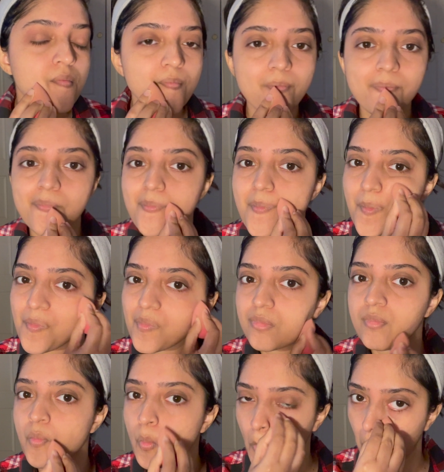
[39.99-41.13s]
The primer that
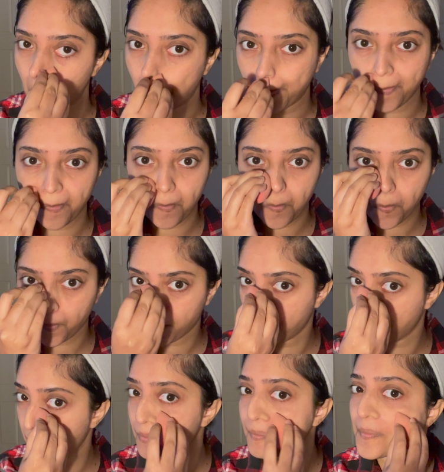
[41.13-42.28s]
I'm using is a
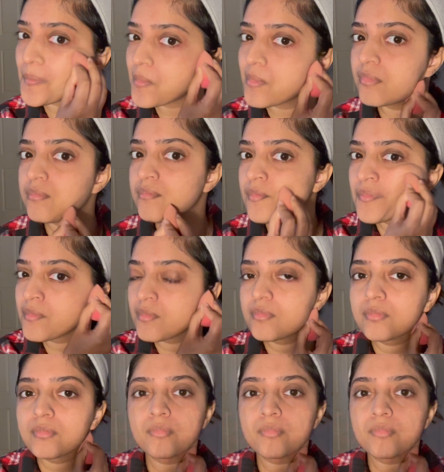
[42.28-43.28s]
Revlon Photo Ready Instant